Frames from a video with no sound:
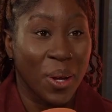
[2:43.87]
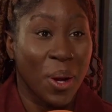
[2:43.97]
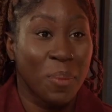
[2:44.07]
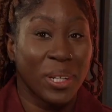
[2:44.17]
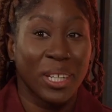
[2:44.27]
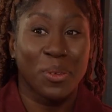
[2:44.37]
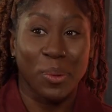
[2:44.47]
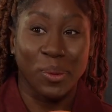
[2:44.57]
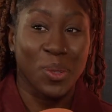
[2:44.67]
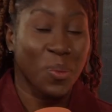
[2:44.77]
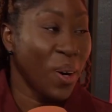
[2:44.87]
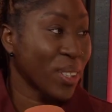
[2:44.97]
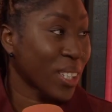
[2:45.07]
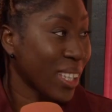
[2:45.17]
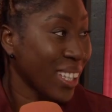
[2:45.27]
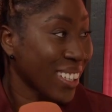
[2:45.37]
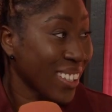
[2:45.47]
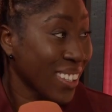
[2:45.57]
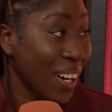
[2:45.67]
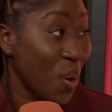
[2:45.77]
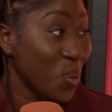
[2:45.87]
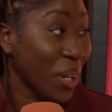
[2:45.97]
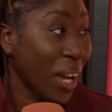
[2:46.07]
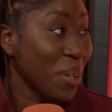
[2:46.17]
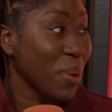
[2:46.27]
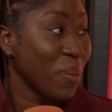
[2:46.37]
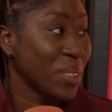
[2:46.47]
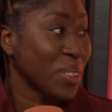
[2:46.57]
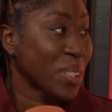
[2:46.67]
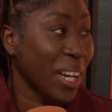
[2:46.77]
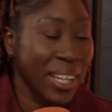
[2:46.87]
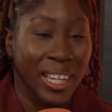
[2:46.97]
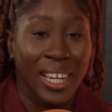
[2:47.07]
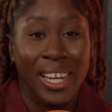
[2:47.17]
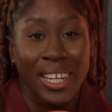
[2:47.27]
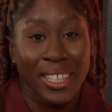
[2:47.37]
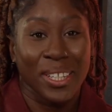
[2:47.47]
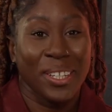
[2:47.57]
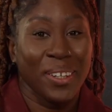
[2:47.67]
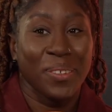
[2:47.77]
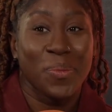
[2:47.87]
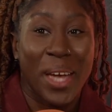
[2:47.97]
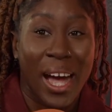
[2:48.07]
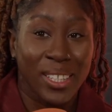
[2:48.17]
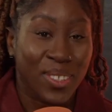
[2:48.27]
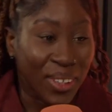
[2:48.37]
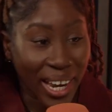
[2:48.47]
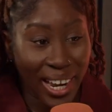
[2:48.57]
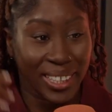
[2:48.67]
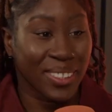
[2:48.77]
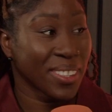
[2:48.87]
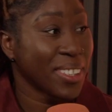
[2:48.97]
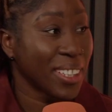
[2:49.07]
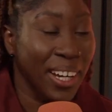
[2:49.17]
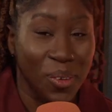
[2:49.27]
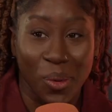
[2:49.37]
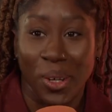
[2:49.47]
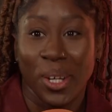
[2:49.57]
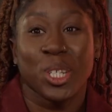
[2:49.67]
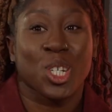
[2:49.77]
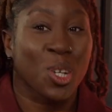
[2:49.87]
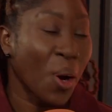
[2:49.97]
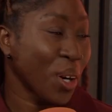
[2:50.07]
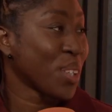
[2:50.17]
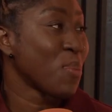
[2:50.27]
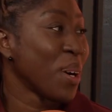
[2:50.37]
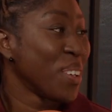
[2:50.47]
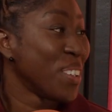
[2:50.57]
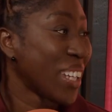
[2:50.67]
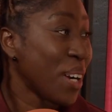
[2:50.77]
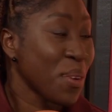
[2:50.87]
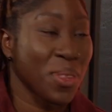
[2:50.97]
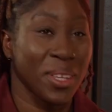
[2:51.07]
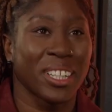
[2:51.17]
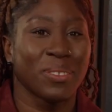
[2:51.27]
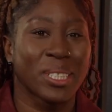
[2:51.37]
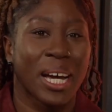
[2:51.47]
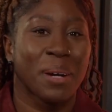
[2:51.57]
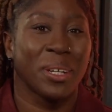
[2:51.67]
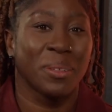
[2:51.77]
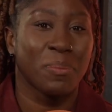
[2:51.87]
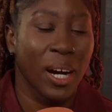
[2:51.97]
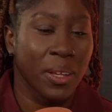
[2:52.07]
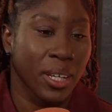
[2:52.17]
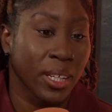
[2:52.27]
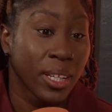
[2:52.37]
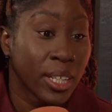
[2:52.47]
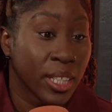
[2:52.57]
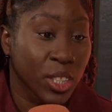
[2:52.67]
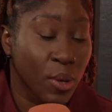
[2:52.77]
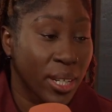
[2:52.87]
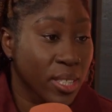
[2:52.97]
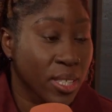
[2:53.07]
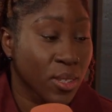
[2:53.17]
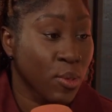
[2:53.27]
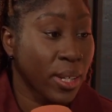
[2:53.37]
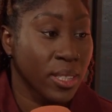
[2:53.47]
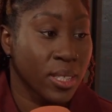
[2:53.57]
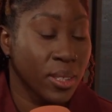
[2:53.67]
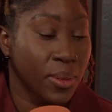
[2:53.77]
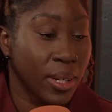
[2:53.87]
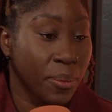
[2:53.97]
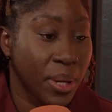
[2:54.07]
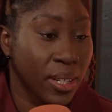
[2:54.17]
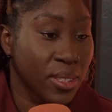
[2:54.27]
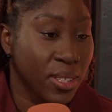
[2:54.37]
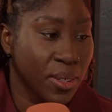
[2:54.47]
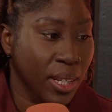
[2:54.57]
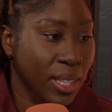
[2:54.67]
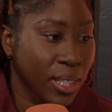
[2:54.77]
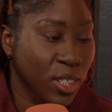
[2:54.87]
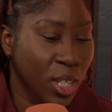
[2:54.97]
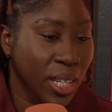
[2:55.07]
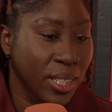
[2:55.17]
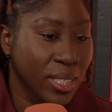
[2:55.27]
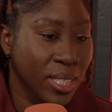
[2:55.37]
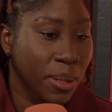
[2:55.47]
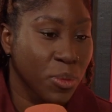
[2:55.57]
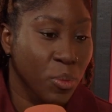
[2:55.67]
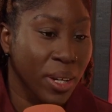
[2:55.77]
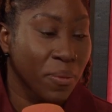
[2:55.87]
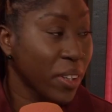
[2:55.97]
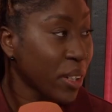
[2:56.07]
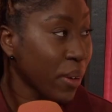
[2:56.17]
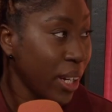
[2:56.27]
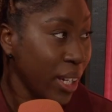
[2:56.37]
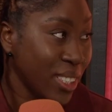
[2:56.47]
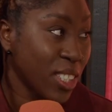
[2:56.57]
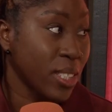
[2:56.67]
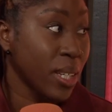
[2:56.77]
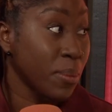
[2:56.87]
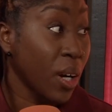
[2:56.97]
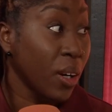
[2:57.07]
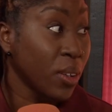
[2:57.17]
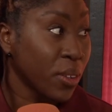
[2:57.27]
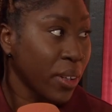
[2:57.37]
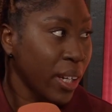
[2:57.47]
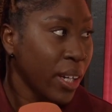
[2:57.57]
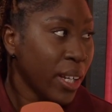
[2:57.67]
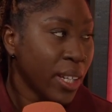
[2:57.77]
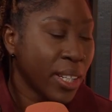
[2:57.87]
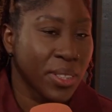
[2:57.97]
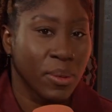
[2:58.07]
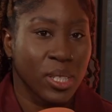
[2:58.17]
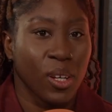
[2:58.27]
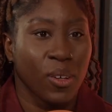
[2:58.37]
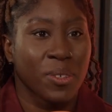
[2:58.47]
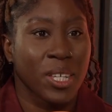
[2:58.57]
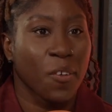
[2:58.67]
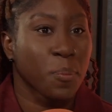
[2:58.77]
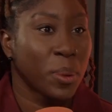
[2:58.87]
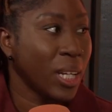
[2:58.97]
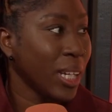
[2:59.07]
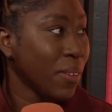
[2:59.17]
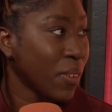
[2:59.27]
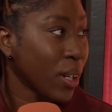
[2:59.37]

unbelievable to watch. I think that whole game, I was just like, hands on head, like shock mode, everything was happening. But I think credit to Ella Toone. I think she seemed reinvigorated. She seemed hungry. There was a lot of self-belief and